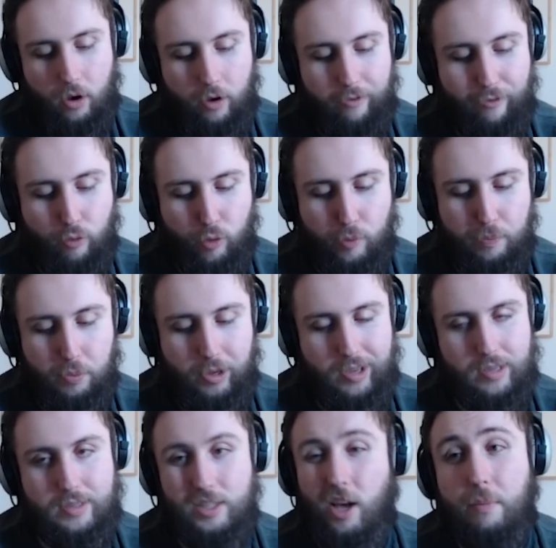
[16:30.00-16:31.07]

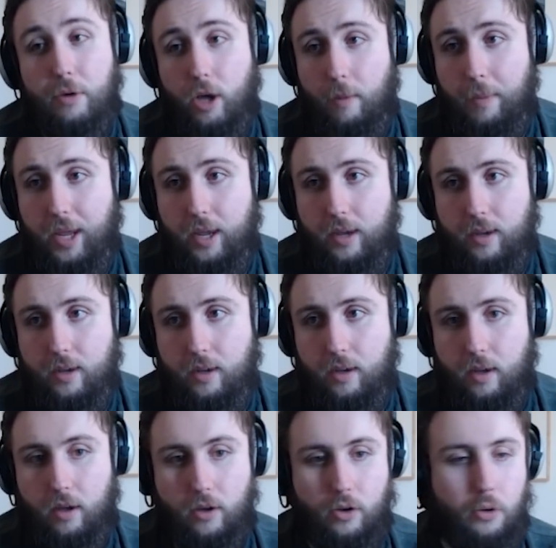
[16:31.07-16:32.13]
4-piece, the upcoming
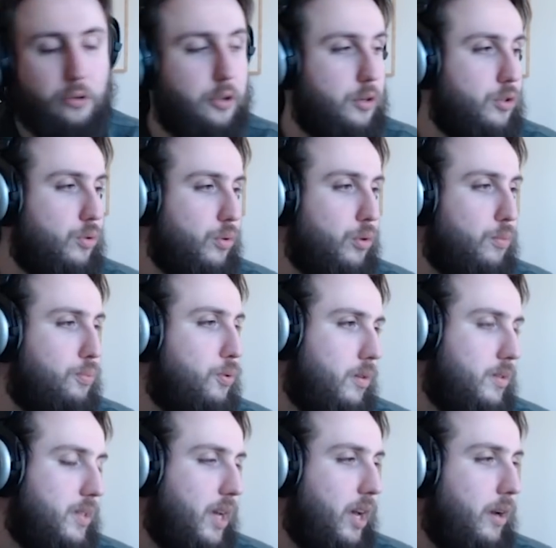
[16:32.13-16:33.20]
Golden Troop
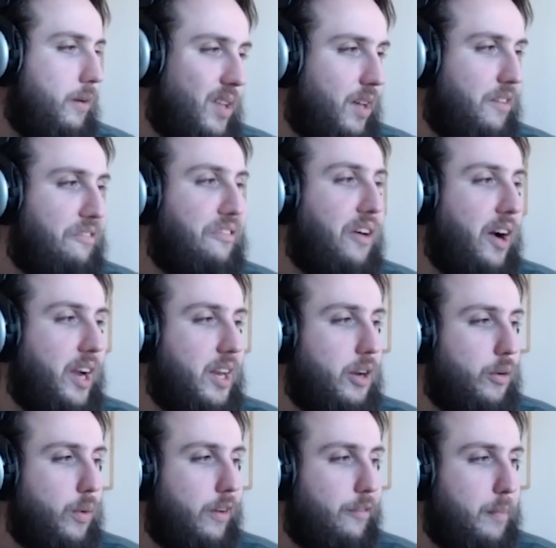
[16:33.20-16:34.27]
set, fine in
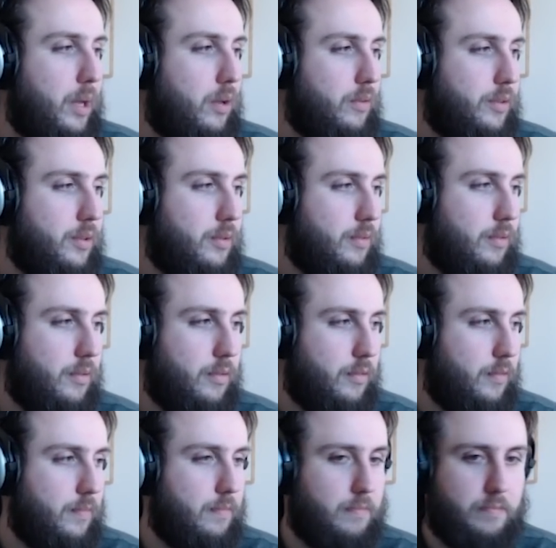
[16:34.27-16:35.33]
Rev Melt.
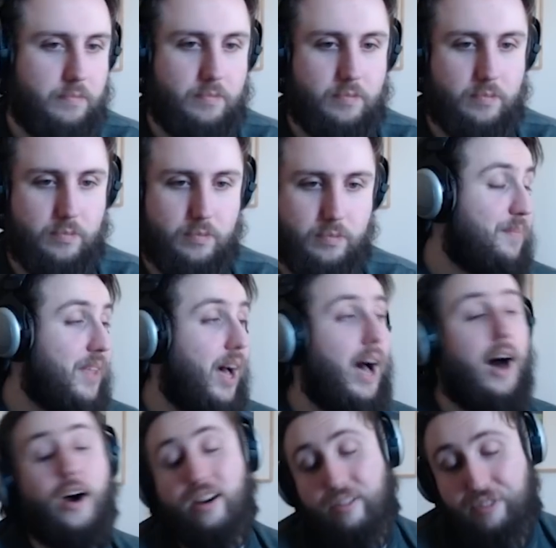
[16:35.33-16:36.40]

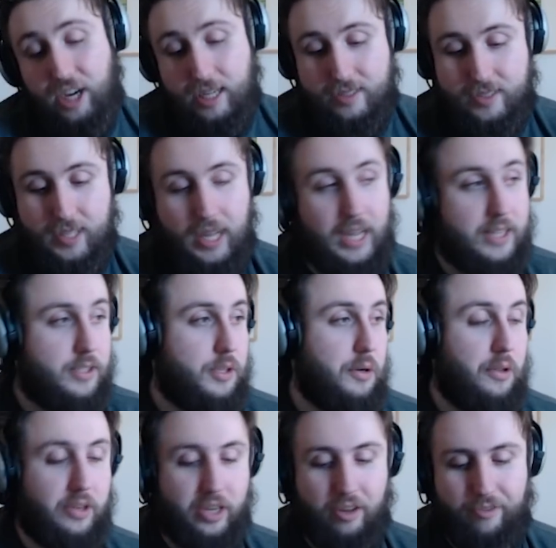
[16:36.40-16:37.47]
Artifact stats, you're
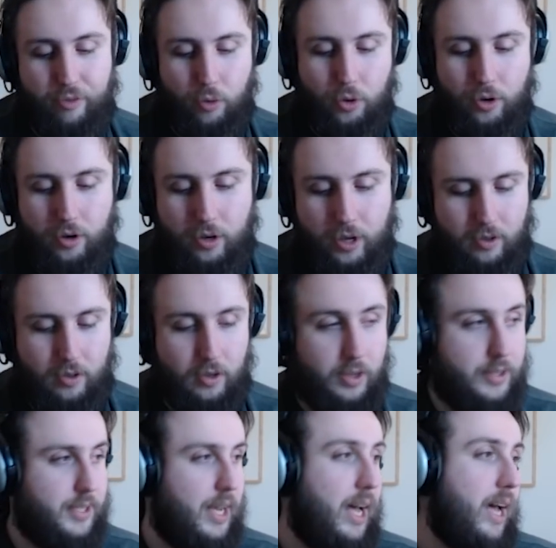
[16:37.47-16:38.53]
looking for
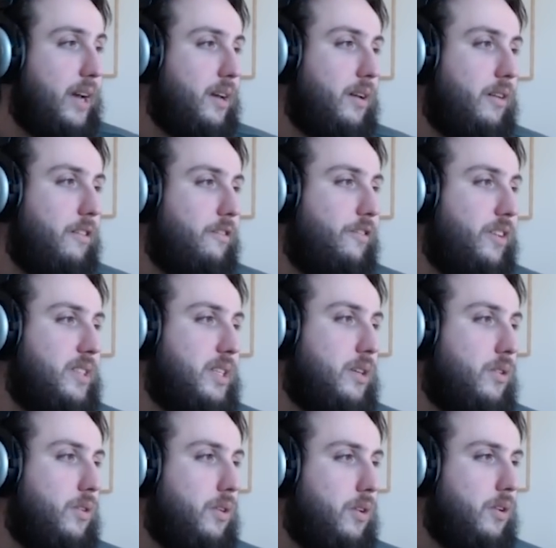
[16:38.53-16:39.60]
attack,
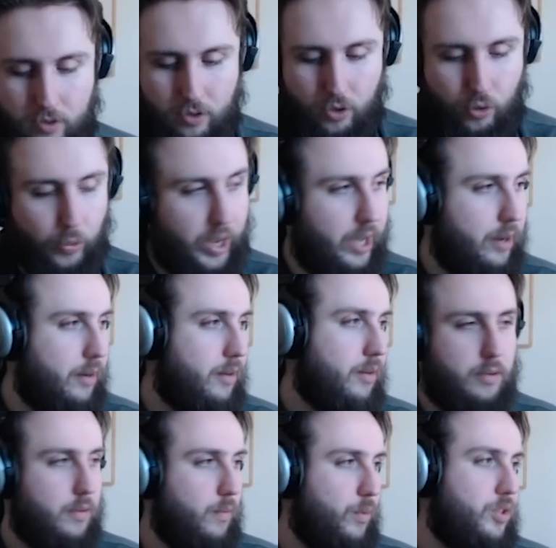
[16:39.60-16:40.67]
physical, crit,
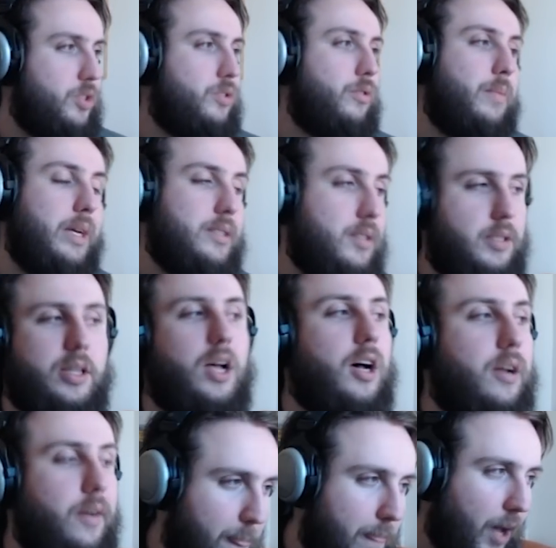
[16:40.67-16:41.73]
which is your best in
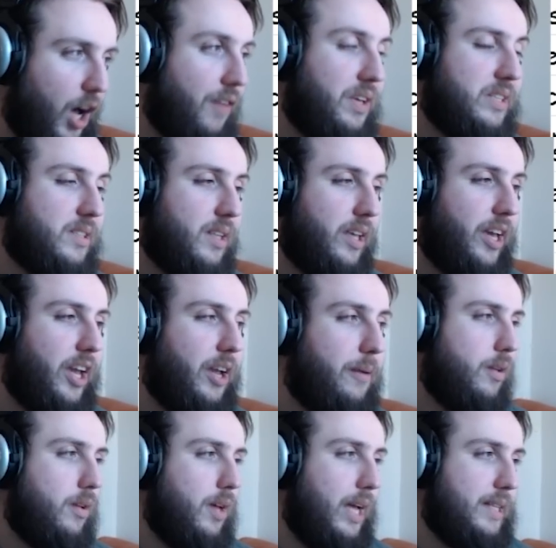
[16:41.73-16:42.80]
slot.
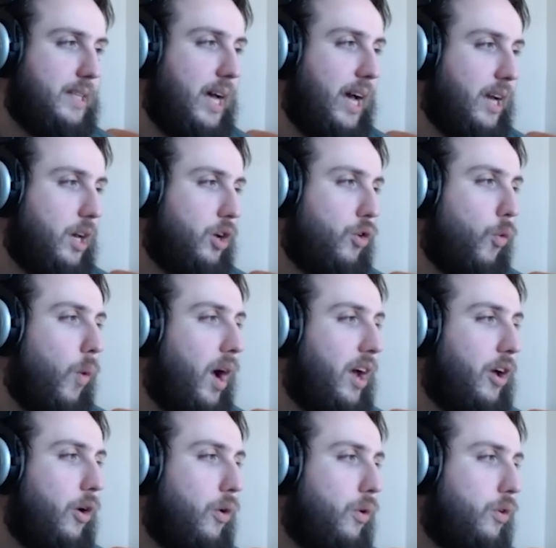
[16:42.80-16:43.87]
Obviously, attack,
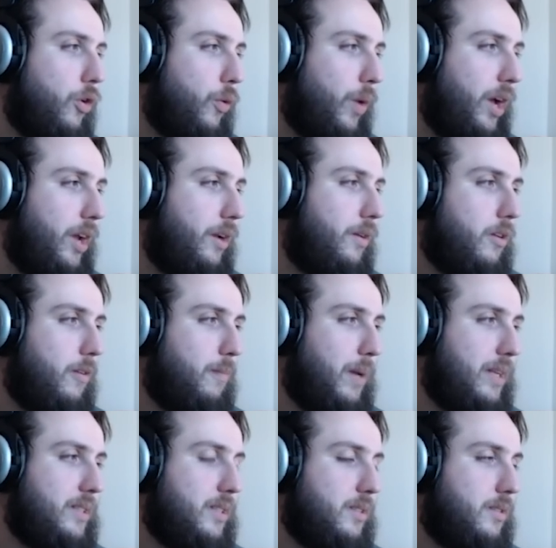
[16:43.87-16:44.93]
cryo, crit,
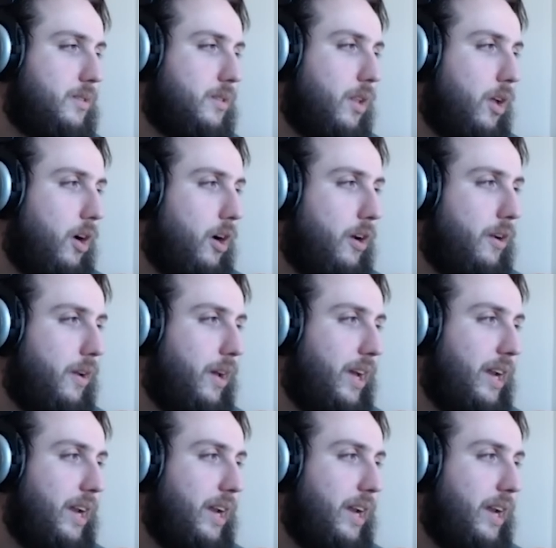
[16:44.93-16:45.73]
best in slot in